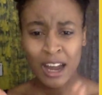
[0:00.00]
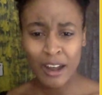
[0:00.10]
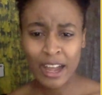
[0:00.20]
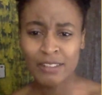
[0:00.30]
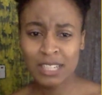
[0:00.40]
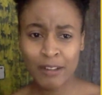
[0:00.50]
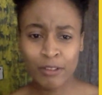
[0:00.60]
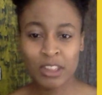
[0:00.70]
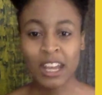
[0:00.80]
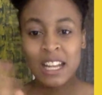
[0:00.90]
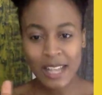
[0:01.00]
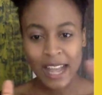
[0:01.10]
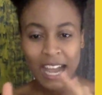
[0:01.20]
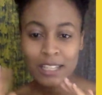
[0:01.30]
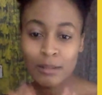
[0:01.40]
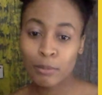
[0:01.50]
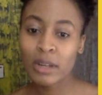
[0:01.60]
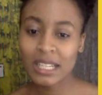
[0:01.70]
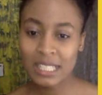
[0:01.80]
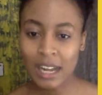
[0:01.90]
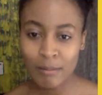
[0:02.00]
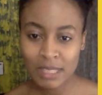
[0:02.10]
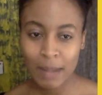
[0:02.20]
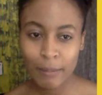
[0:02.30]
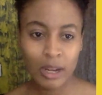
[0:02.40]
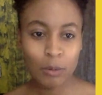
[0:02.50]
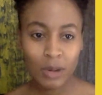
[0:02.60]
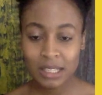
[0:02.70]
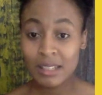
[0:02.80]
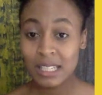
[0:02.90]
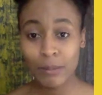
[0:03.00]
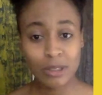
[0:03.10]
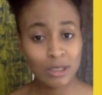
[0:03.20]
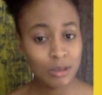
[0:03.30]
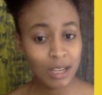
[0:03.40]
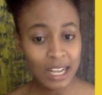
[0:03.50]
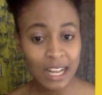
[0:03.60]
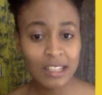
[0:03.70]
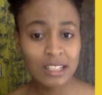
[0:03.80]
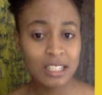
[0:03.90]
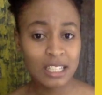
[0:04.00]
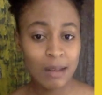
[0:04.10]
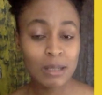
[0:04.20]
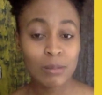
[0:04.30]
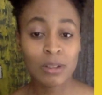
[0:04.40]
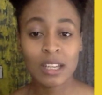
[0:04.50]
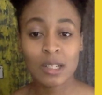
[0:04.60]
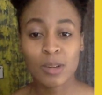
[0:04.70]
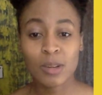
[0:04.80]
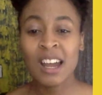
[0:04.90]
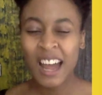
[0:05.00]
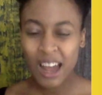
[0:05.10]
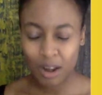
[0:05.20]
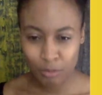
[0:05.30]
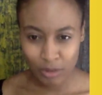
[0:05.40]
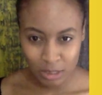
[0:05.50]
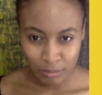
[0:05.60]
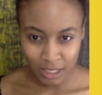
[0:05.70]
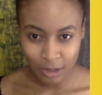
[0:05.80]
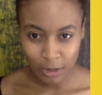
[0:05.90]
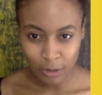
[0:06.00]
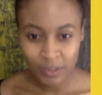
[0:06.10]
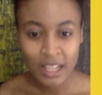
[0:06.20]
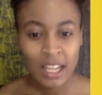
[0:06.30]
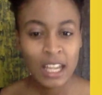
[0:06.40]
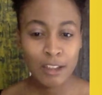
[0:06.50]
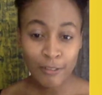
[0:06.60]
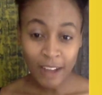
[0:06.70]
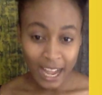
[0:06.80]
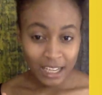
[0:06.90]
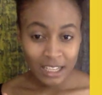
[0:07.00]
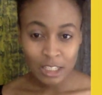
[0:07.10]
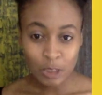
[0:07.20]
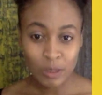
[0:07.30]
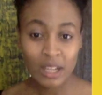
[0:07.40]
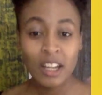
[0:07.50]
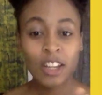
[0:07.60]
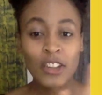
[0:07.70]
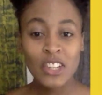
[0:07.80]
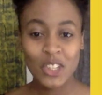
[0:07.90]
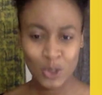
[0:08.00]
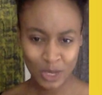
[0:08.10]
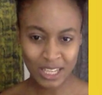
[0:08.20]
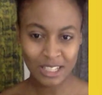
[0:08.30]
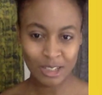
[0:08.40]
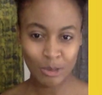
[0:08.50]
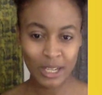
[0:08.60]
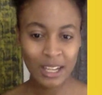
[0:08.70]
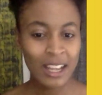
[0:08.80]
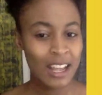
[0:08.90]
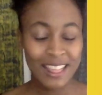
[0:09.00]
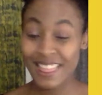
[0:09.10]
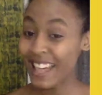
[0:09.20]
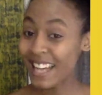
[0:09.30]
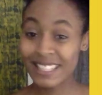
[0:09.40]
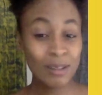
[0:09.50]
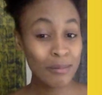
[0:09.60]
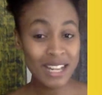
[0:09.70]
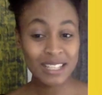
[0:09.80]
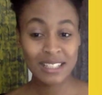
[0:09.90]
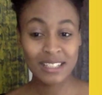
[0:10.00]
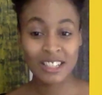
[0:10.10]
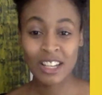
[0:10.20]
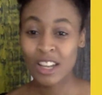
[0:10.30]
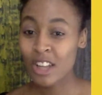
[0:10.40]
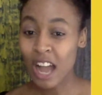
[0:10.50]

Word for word: I'll have time for. So I had to put a timetable. And once I was able to do a calendar the a timetable, guess what? I reached my goal. If I can do it, you can do it. That's the message.